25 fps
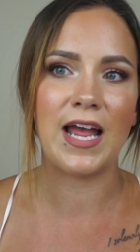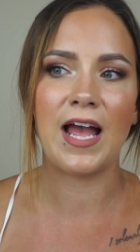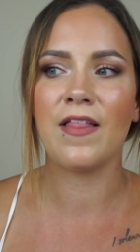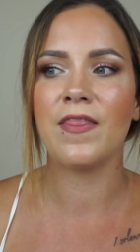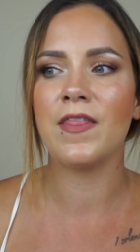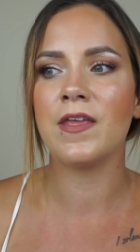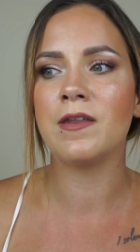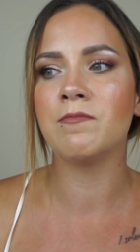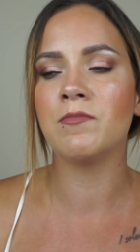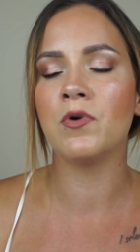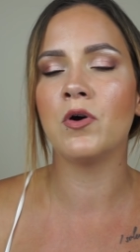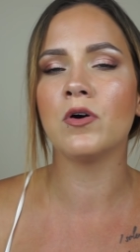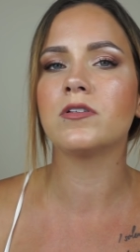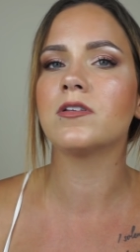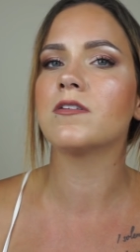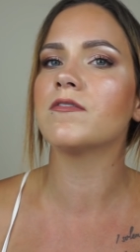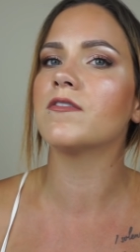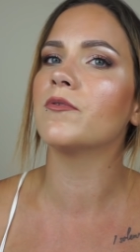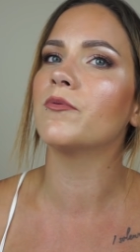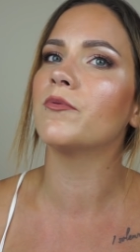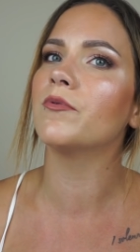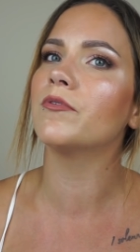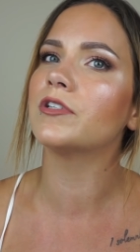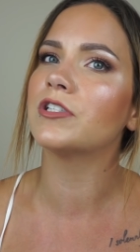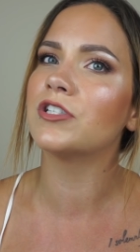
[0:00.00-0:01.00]
And then most of
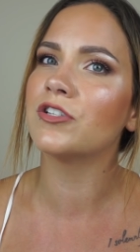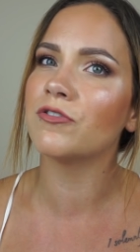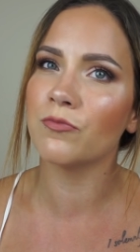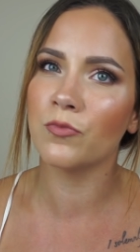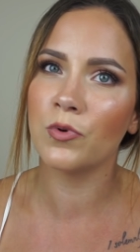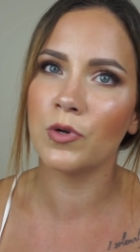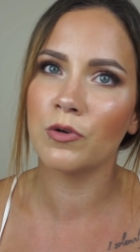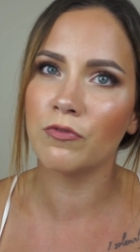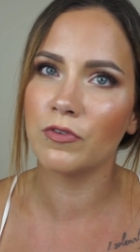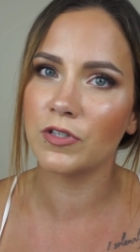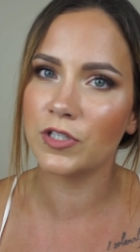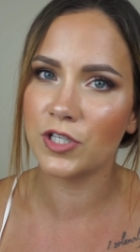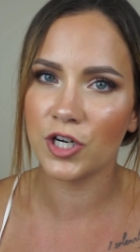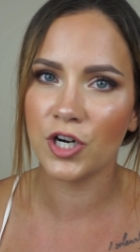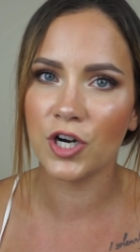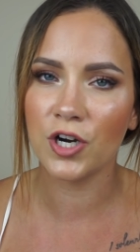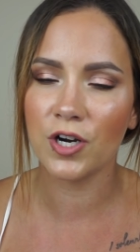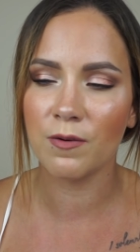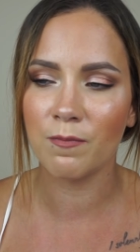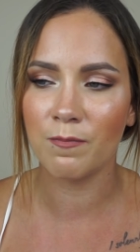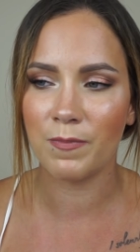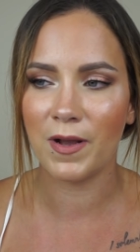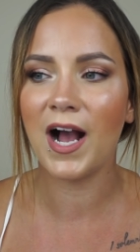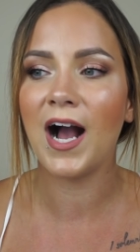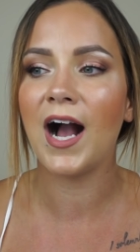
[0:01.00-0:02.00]
them would, would
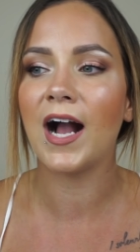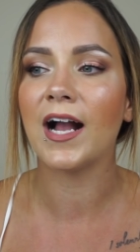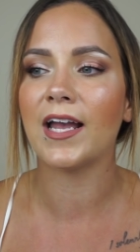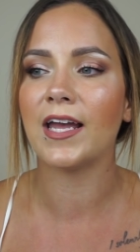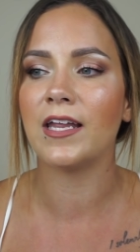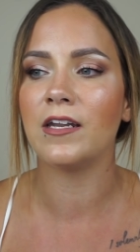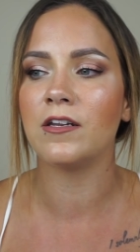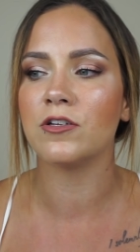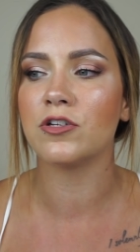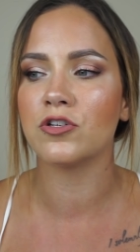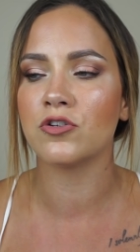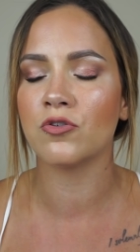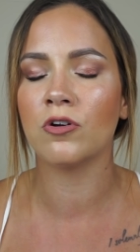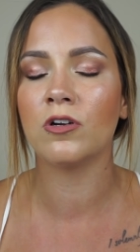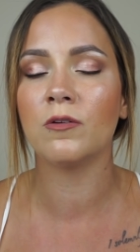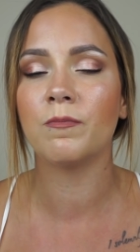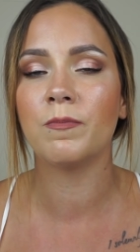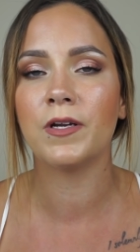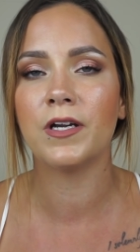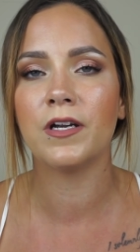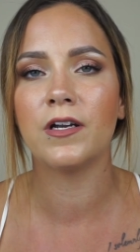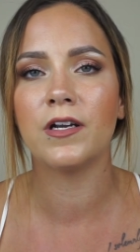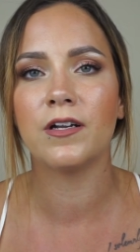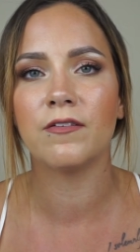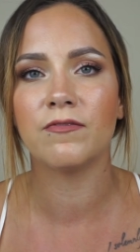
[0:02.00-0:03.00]
return back in a short
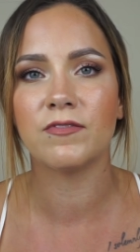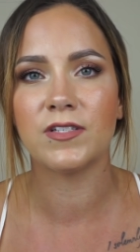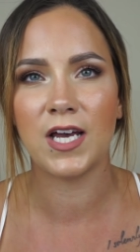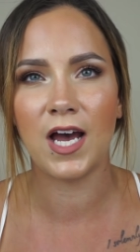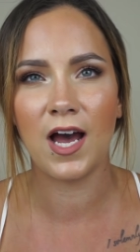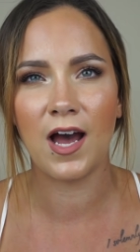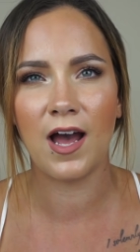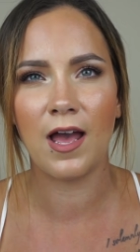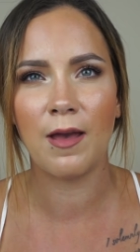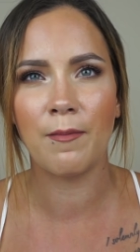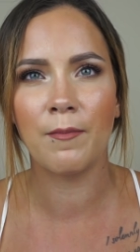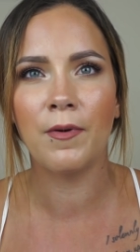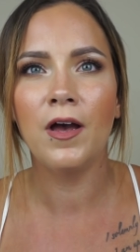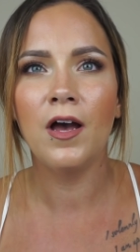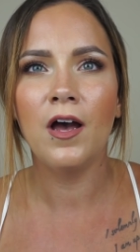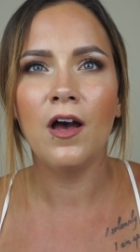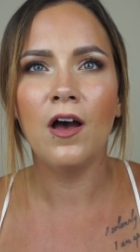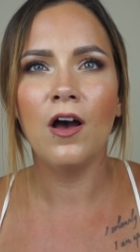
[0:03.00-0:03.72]
period of time,